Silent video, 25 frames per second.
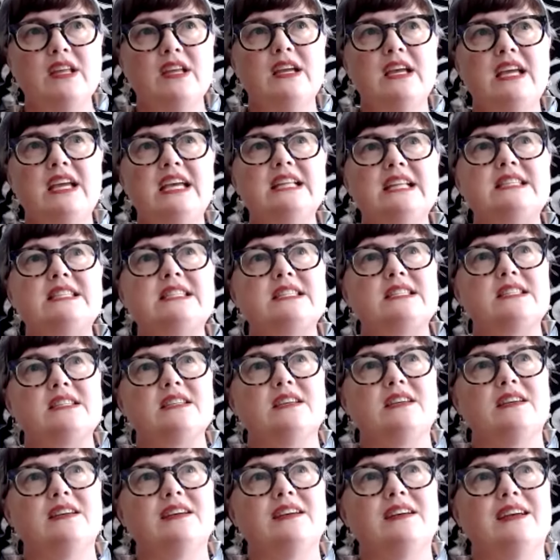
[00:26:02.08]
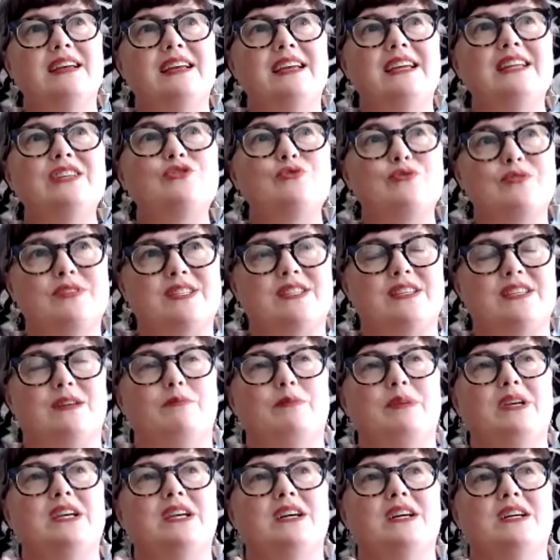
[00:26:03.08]
it's interesting
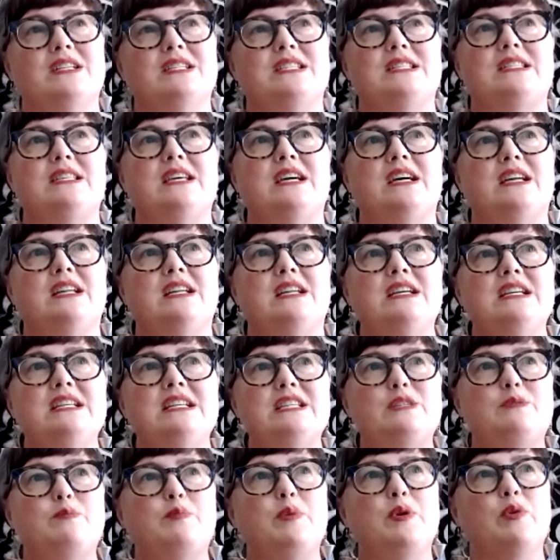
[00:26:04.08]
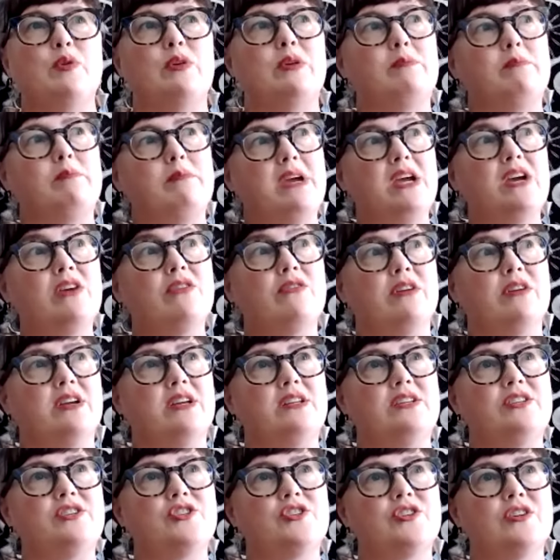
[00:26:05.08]
because that spirit
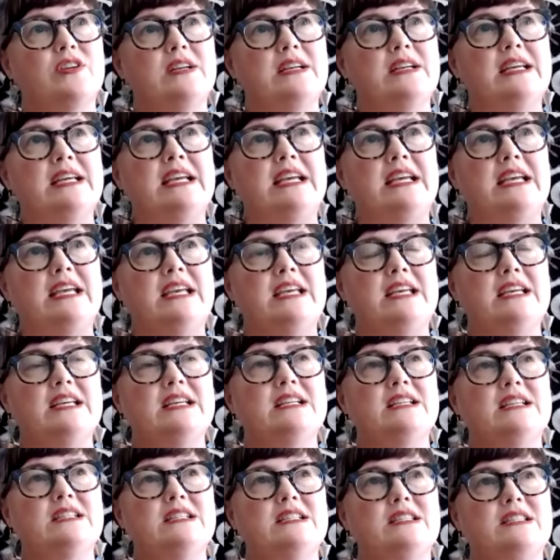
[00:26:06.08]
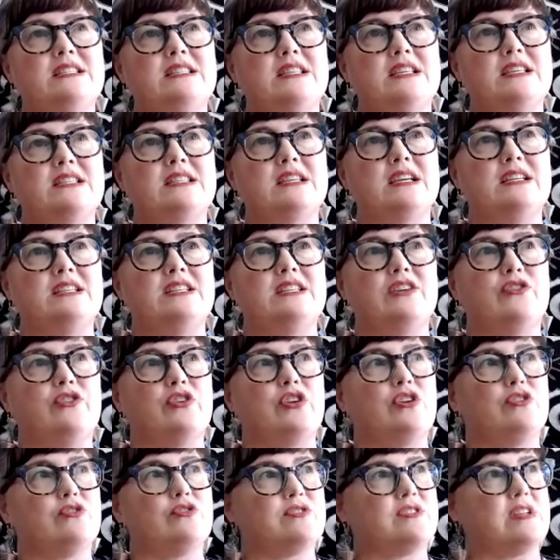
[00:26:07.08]
marriage is this idea
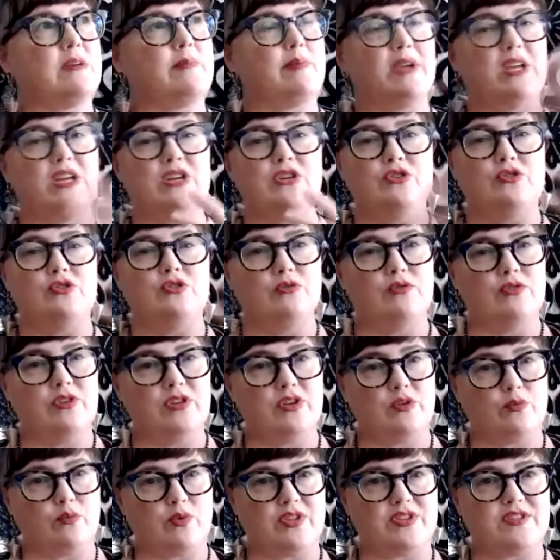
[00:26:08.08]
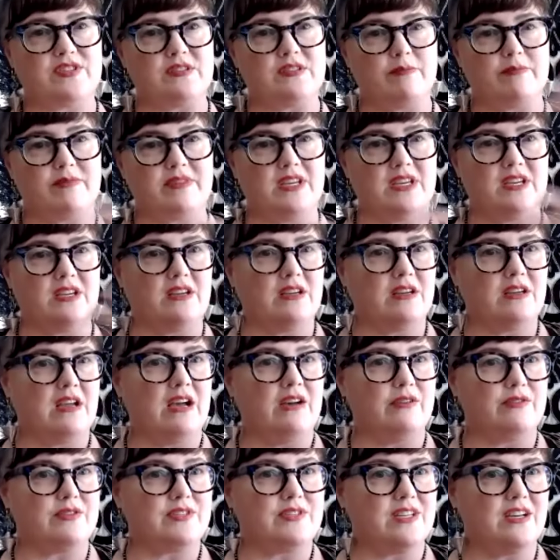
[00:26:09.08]
that you're stepping into union with something
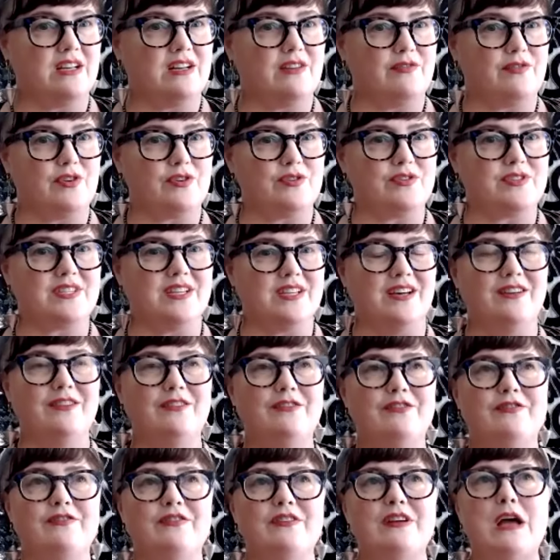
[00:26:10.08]
outside of yourself.